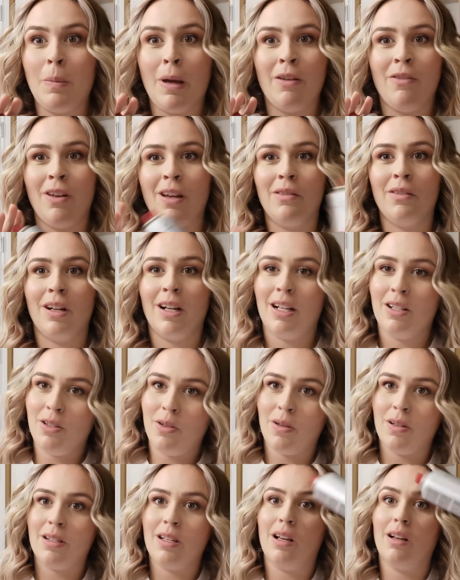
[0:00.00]
my favorite, as
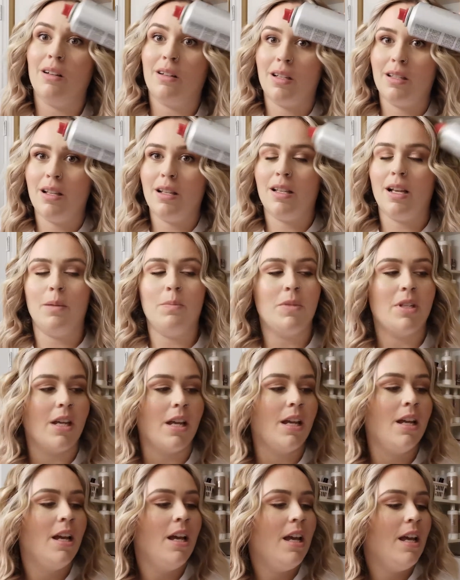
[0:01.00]
you can tell because it's
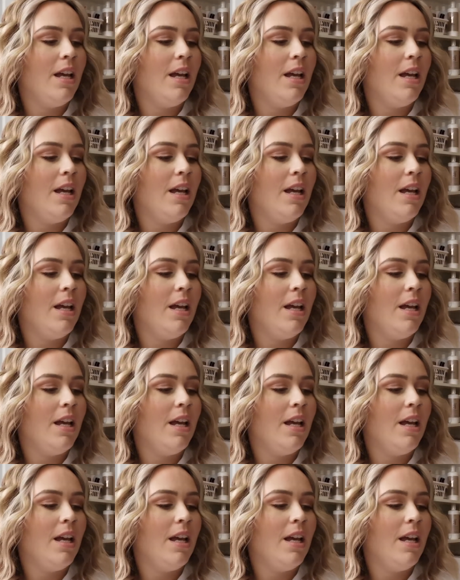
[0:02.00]
empty,